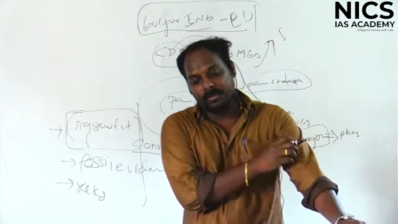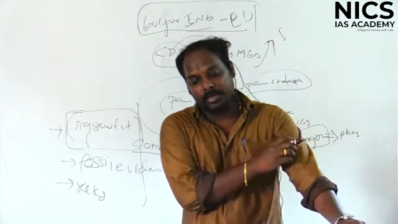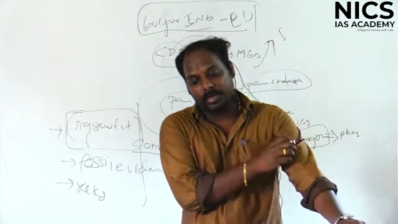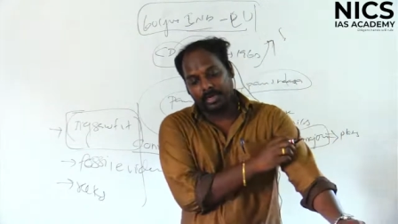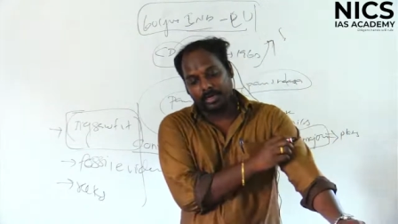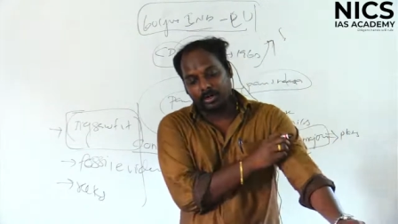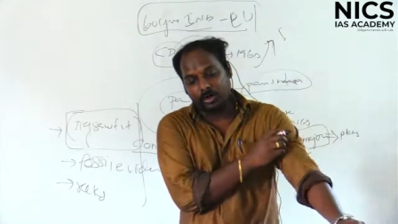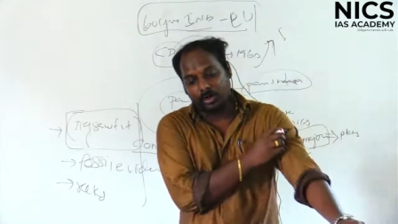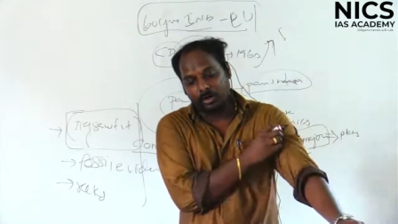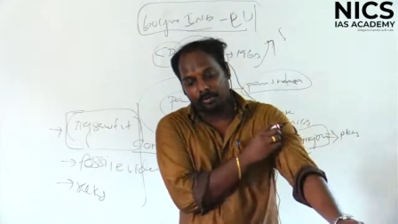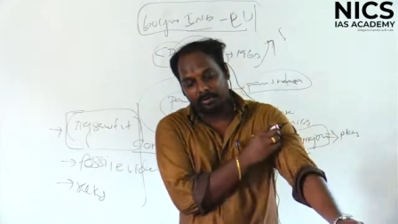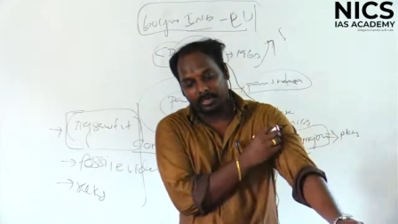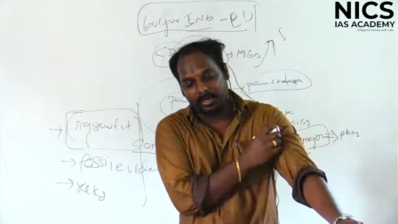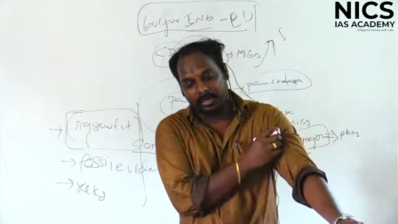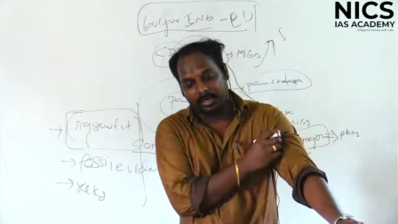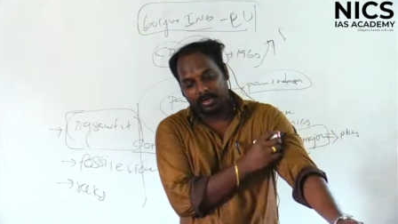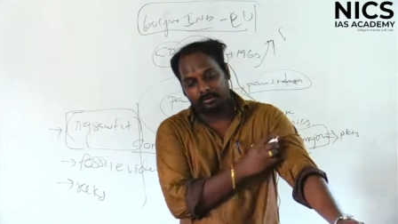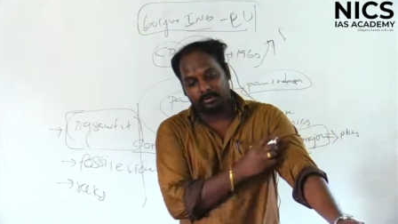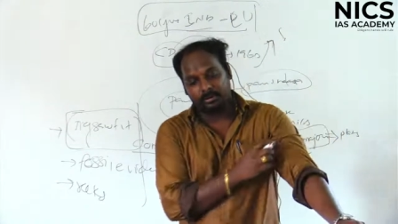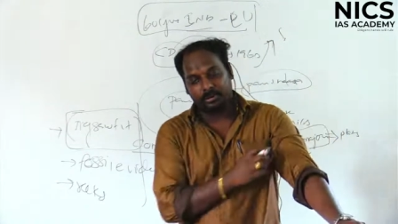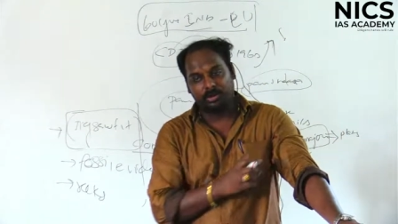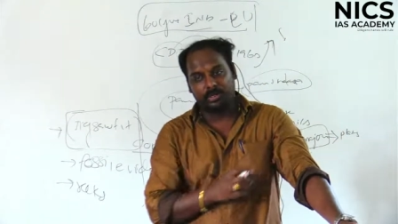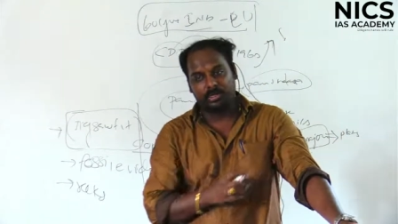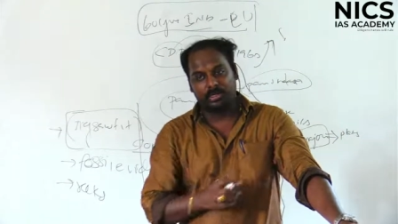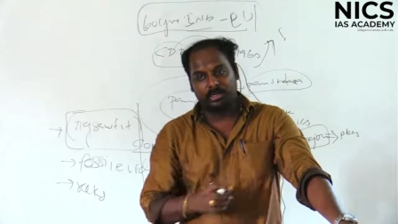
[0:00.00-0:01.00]
Economic
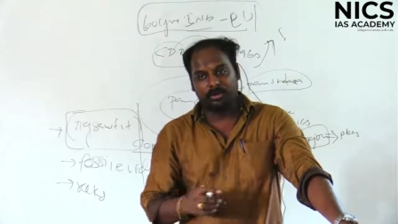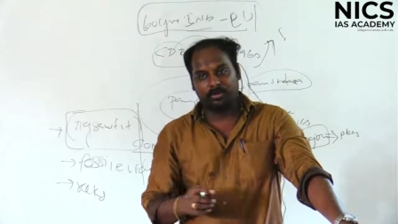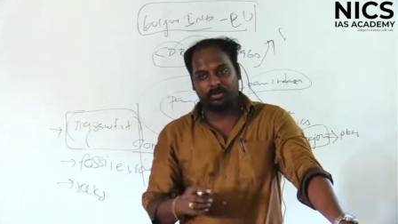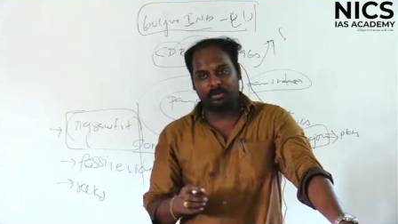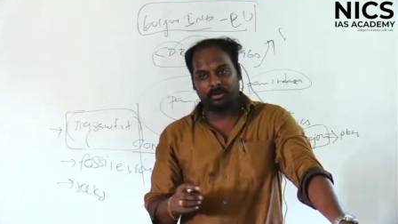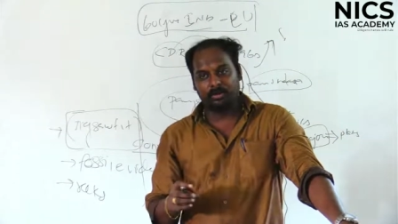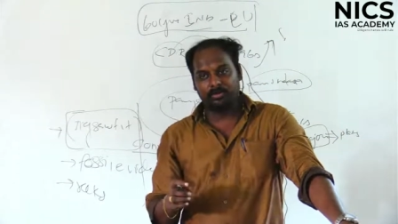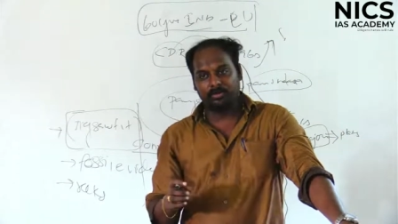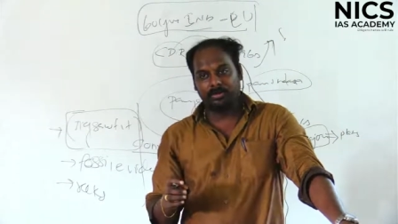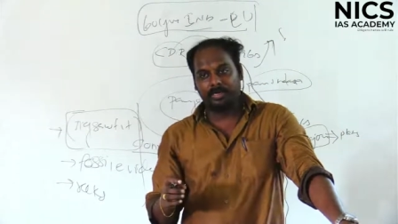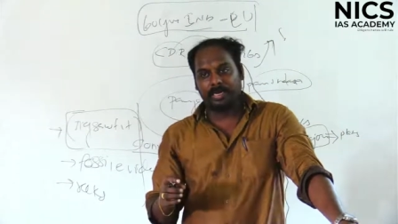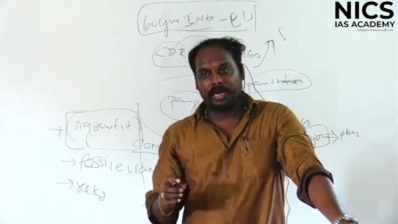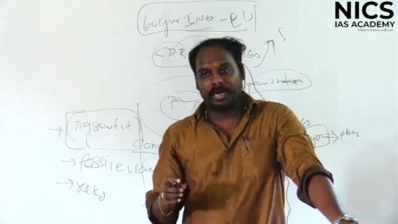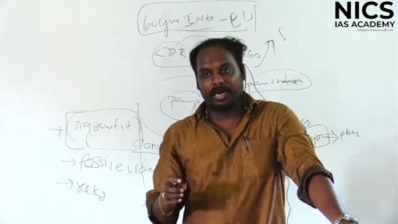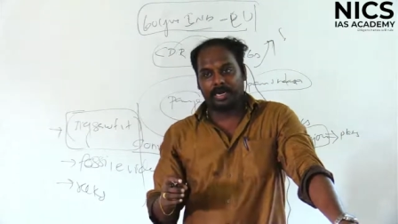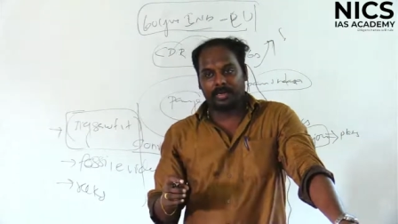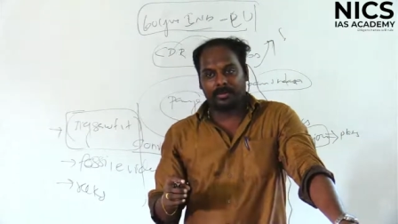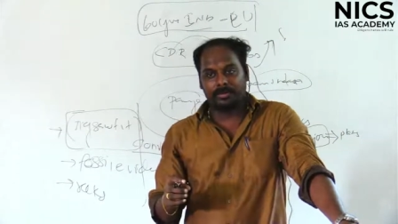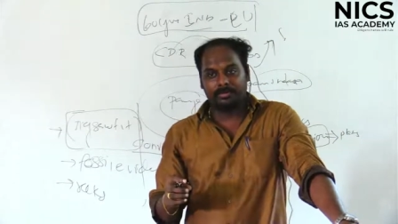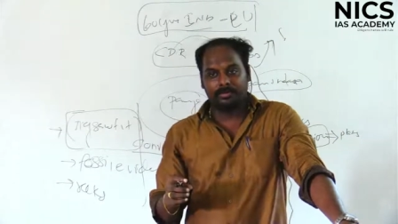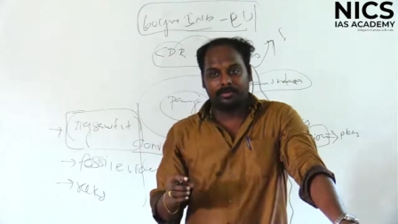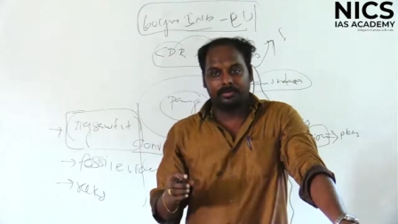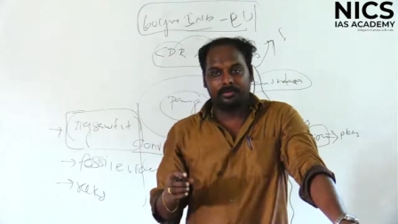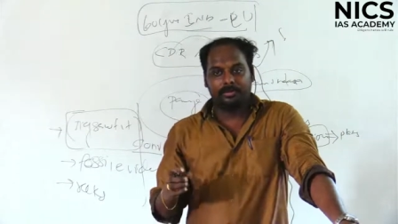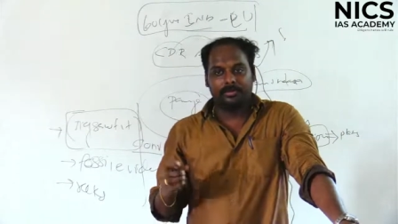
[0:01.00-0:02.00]
Community kuda we had
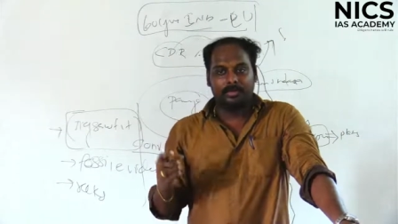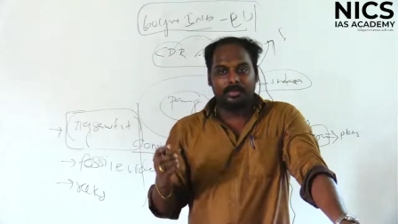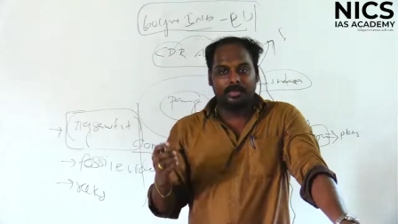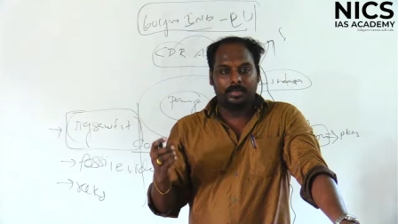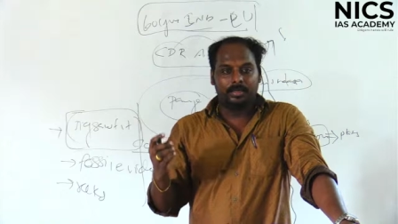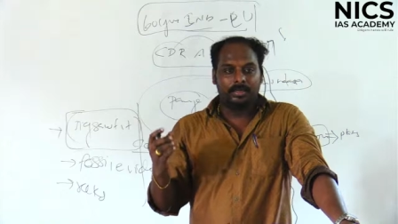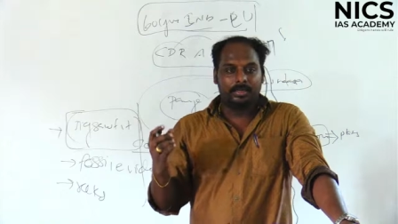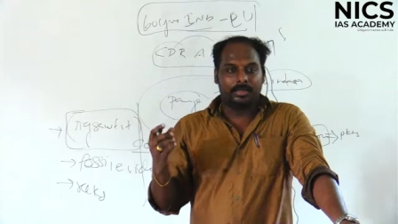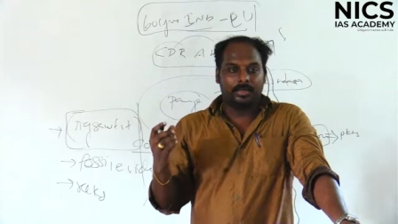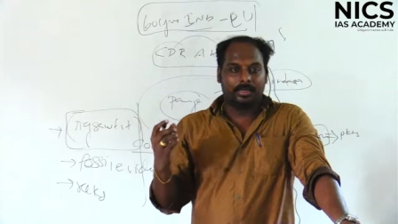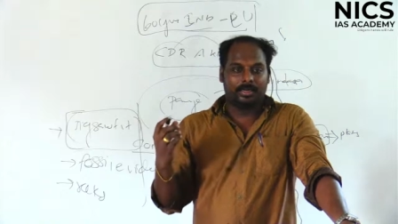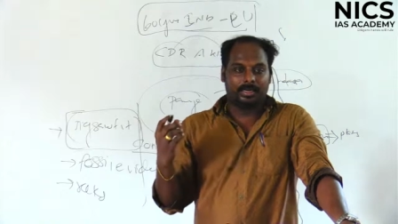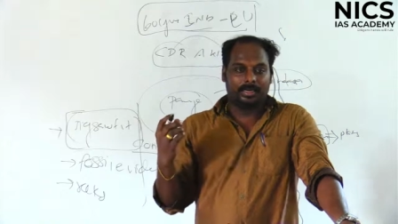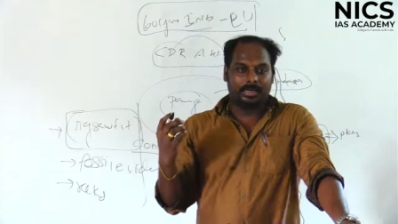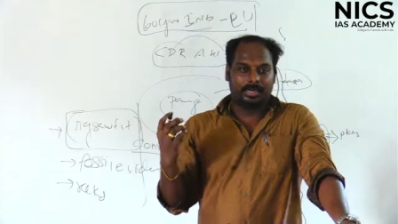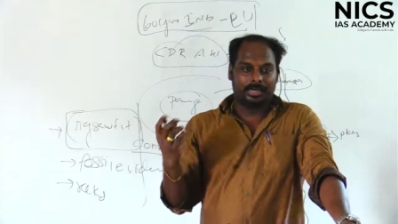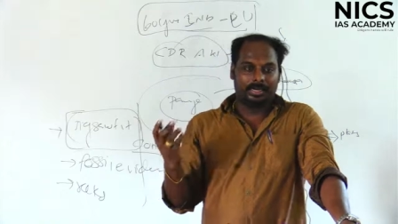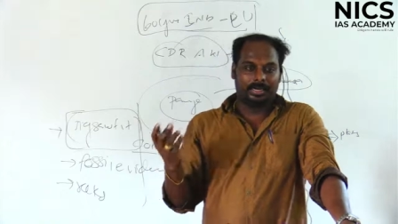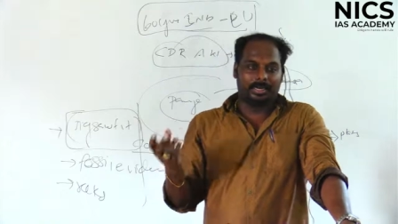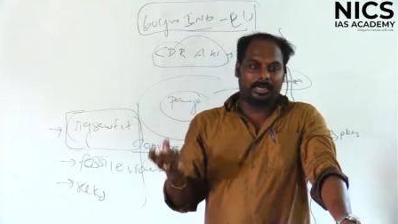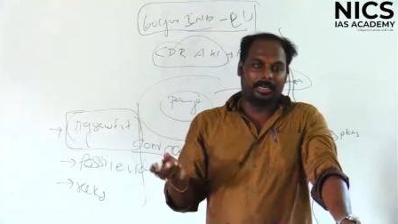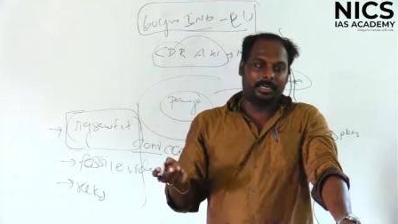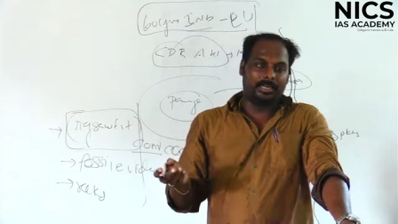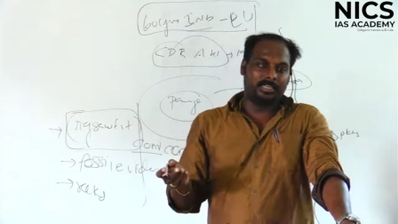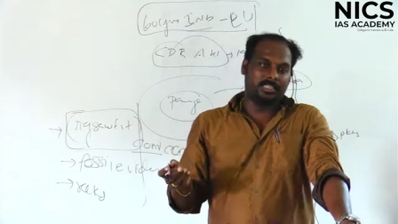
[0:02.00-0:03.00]
an trade
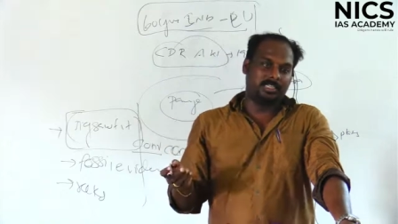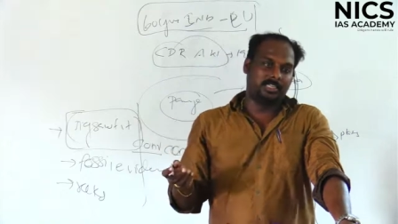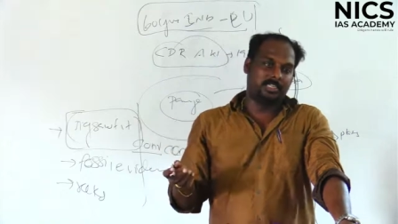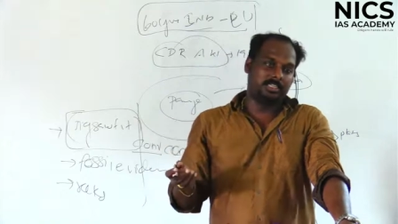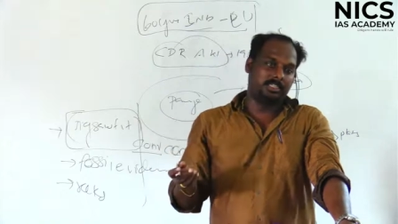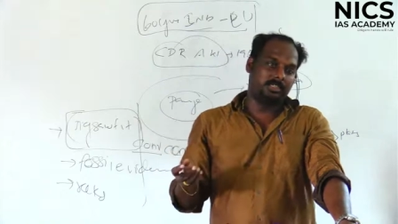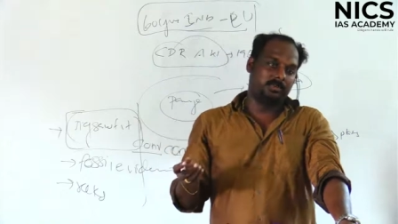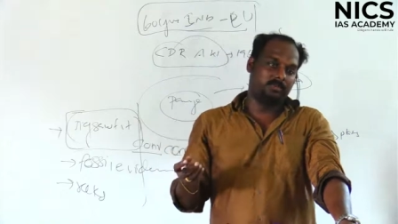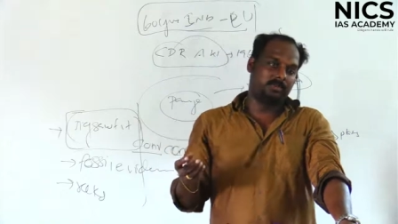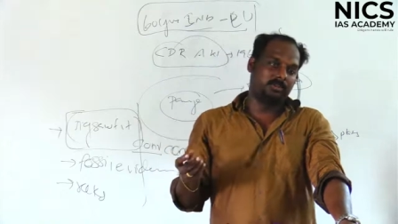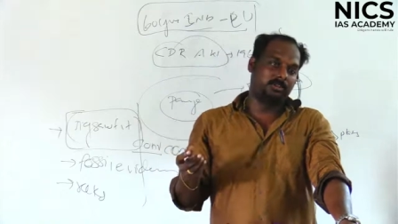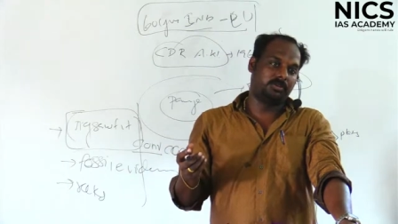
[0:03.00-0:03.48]
relationship.